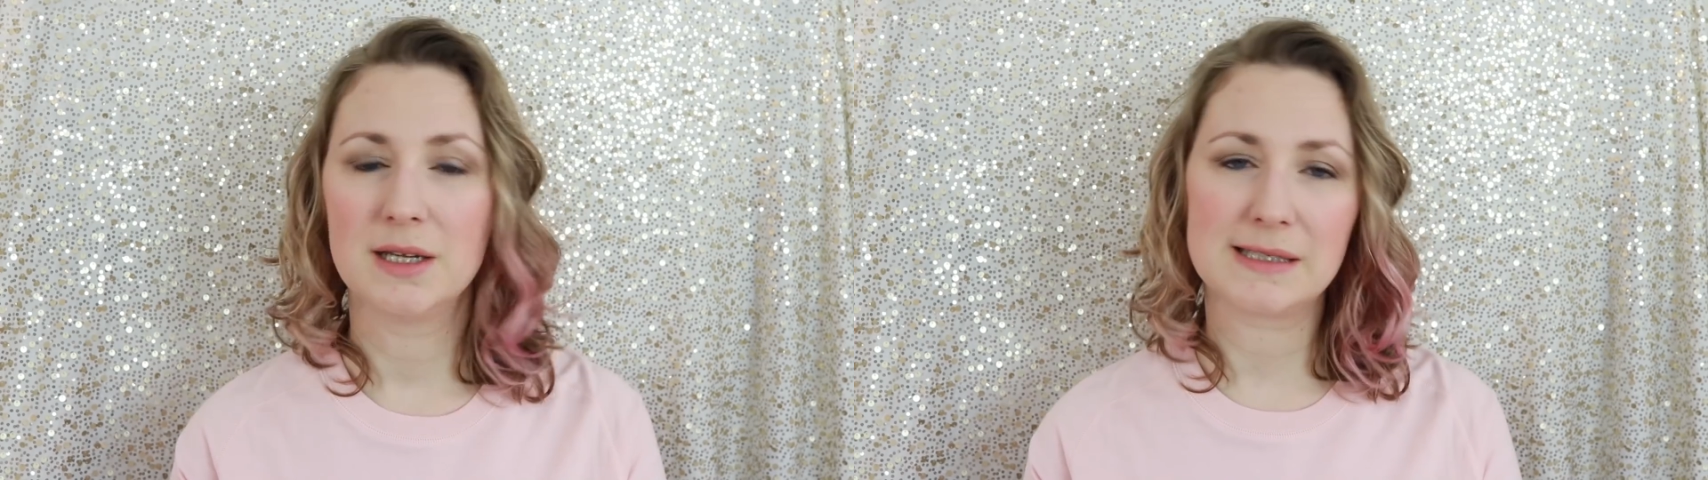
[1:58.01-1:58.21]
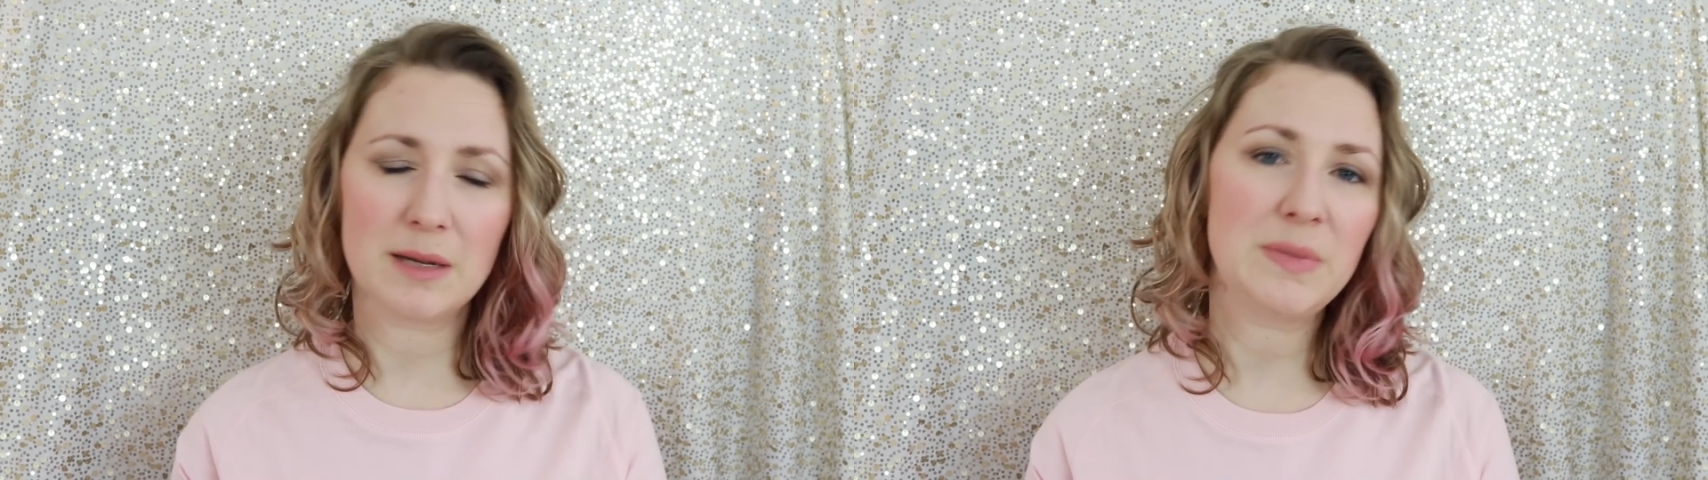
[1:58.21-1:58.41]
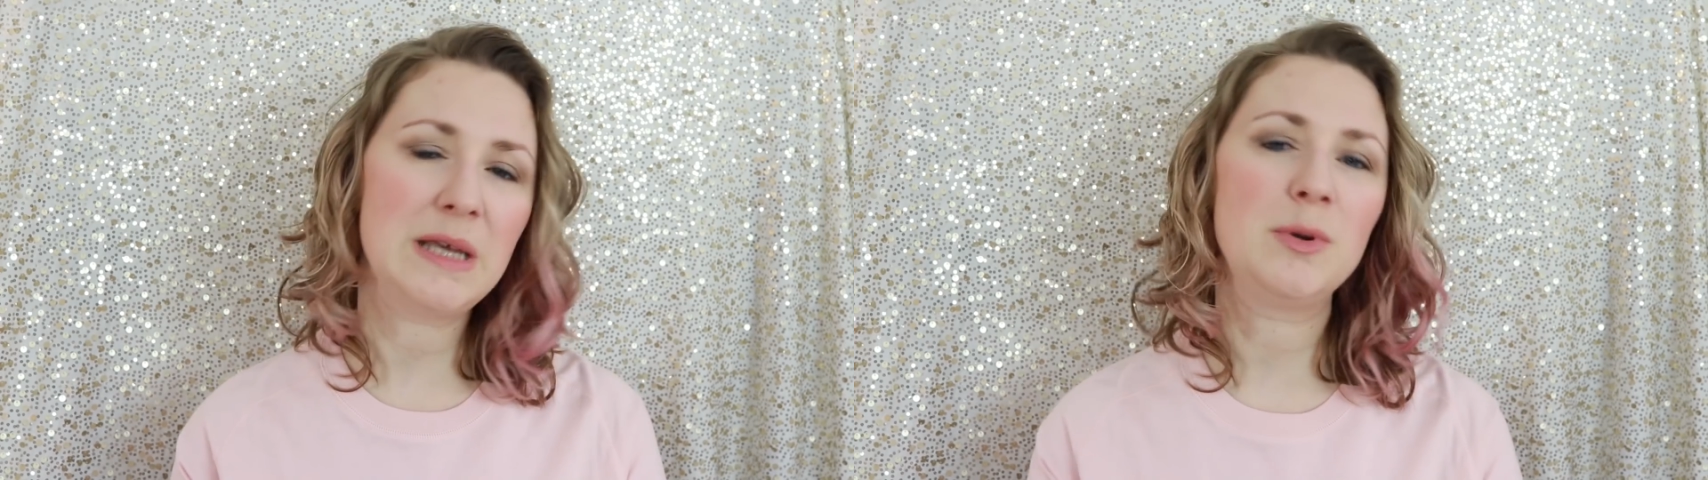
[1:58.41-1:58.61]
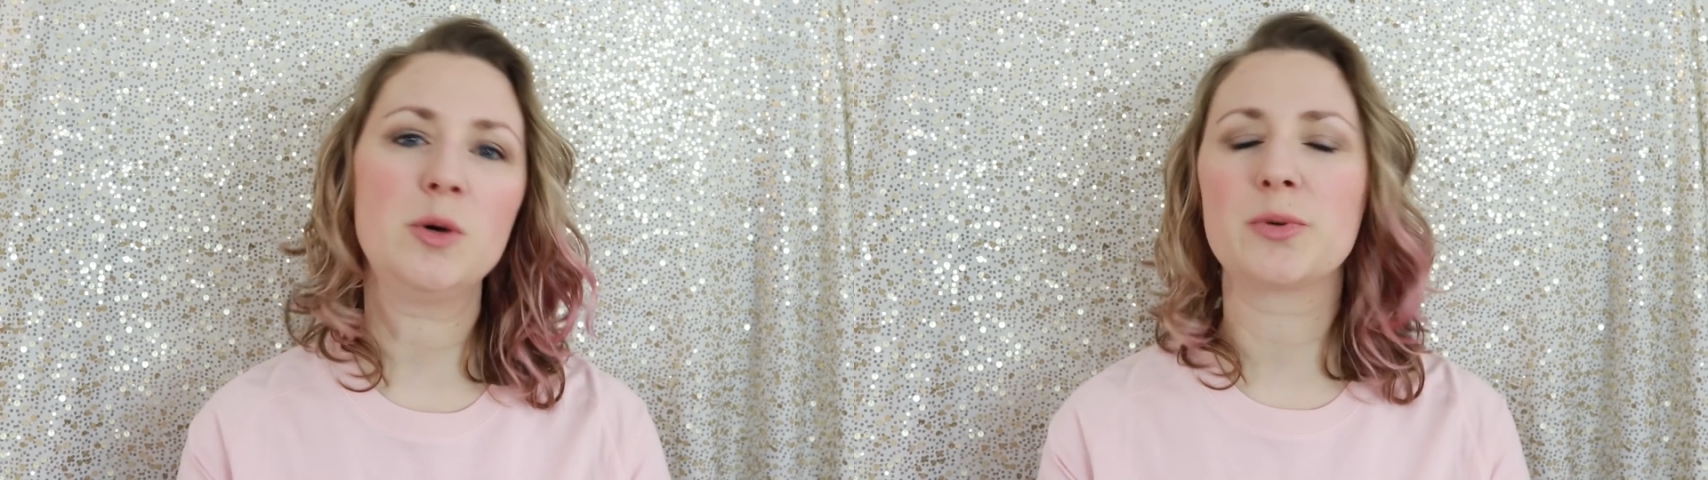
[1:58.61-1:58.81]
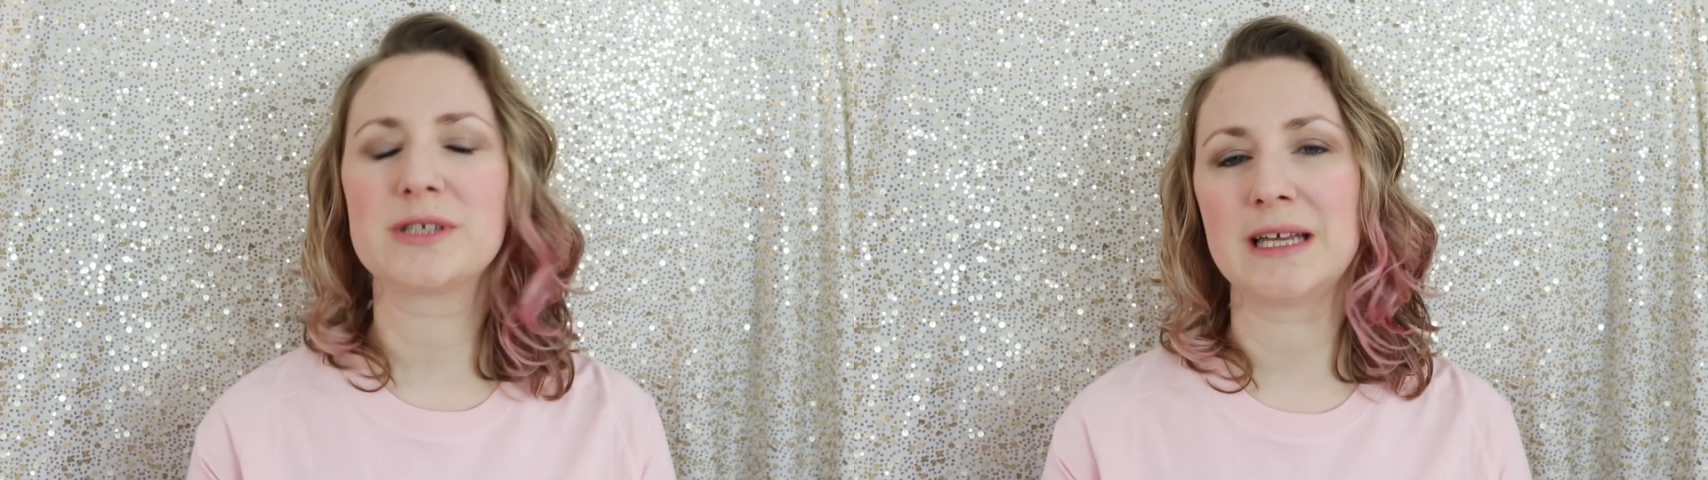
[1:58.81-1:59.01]
Some
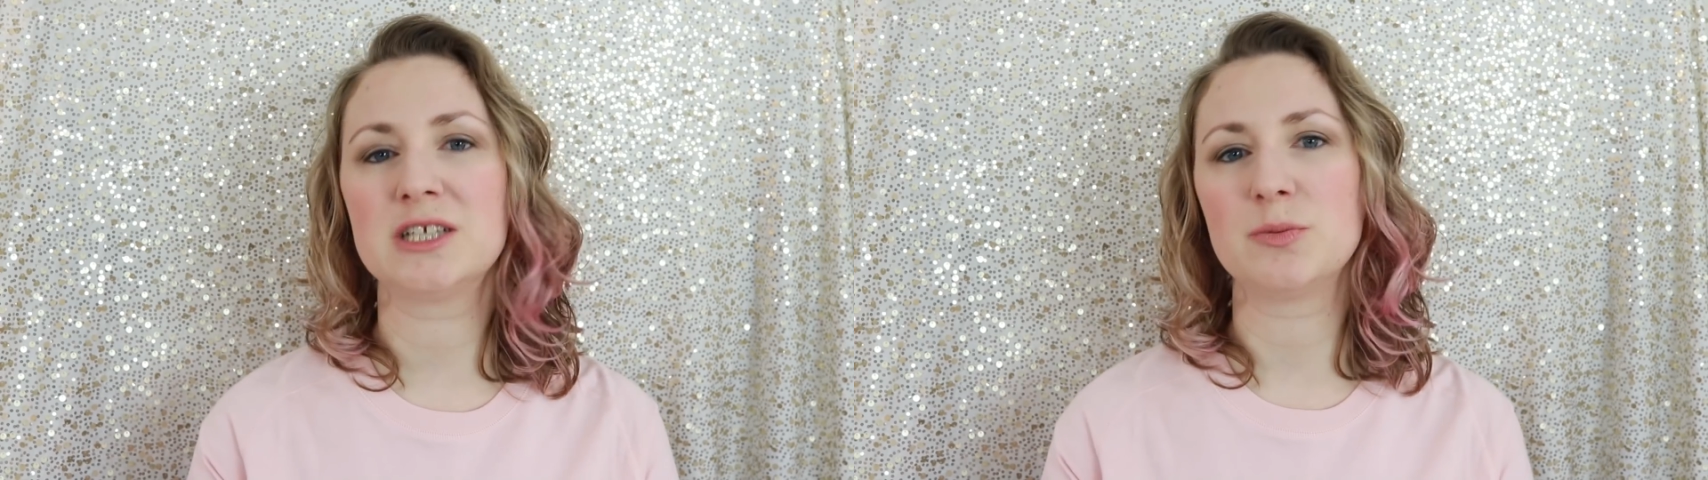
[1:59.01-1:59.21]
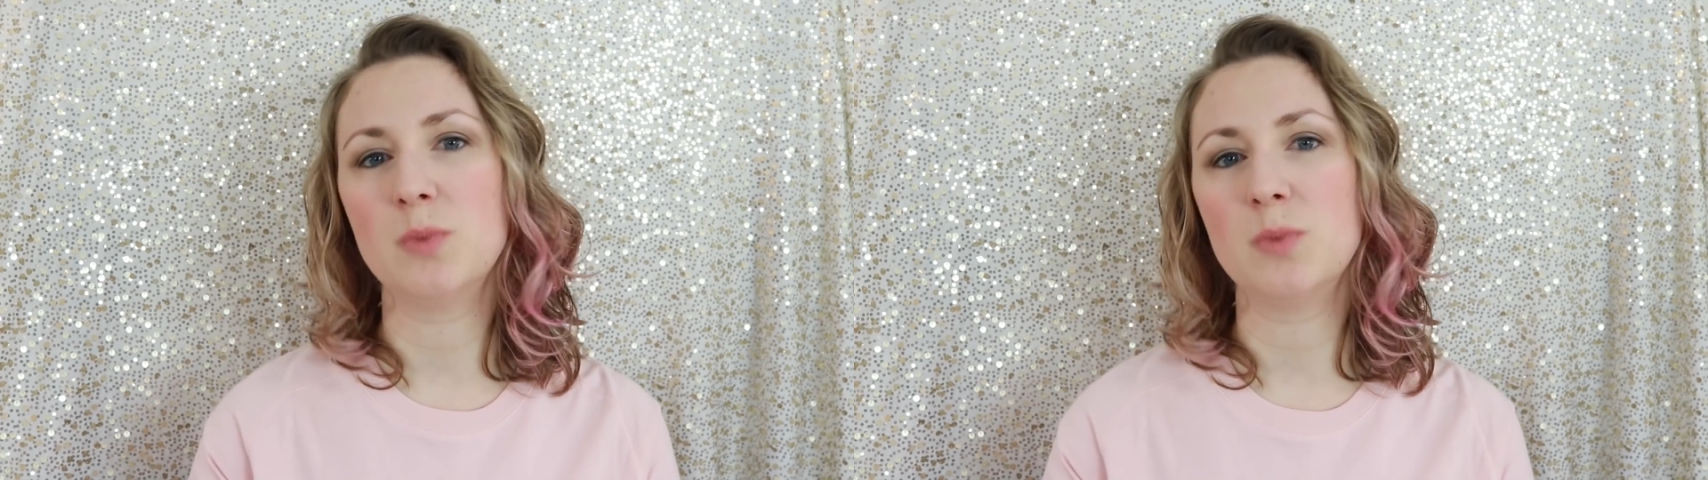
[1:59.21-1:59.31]
people present